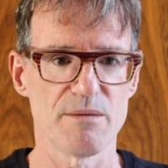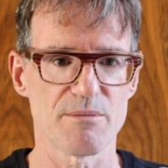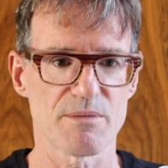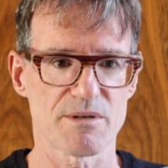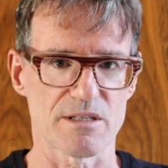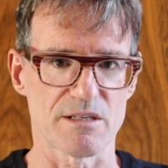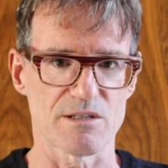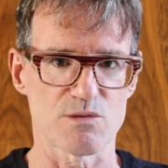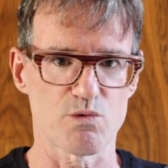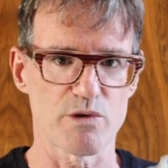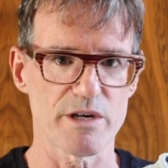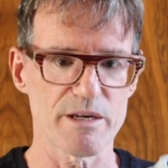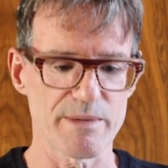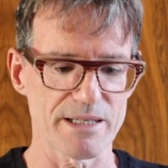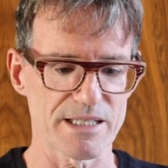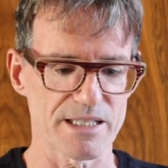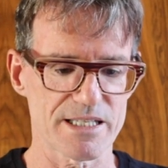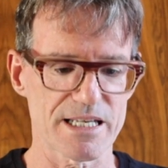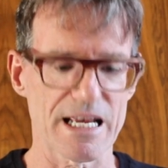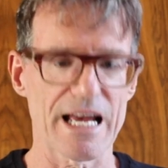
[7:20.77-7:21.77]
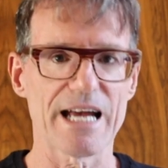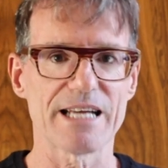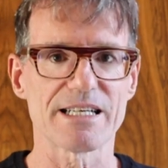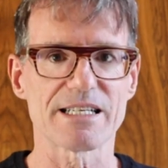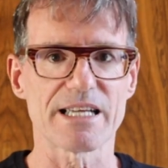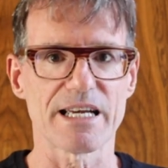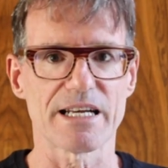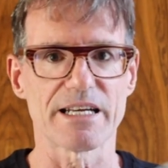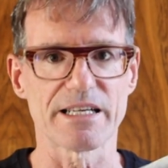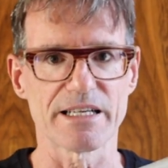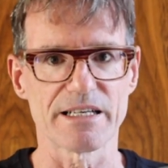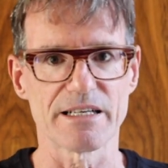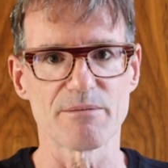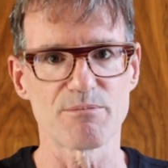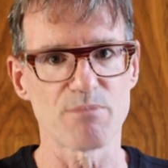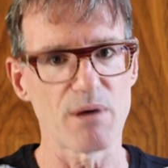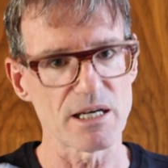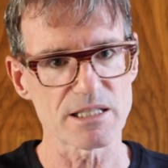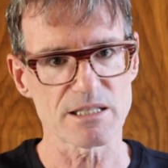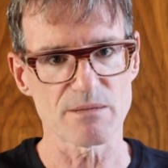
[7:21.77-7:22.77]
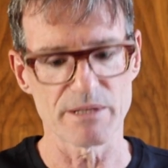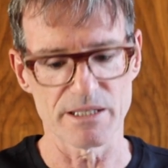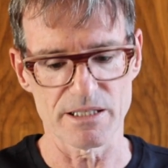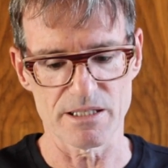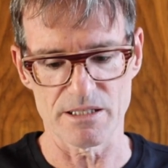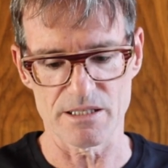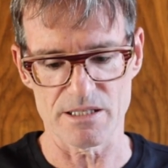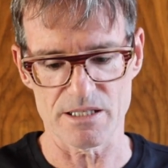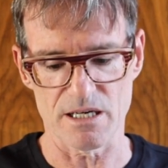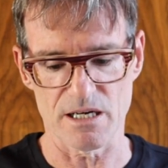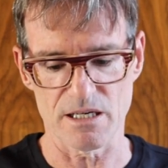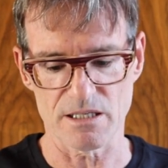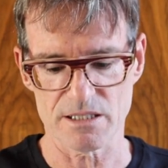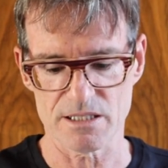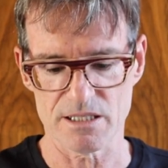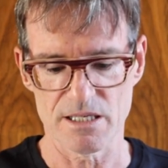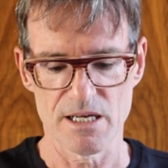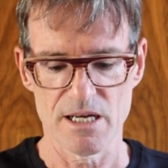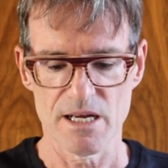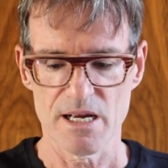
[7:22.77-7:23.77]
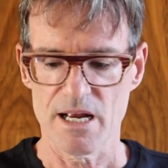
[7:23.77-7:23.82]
because I was worried about sand getting in, possibly into the socks.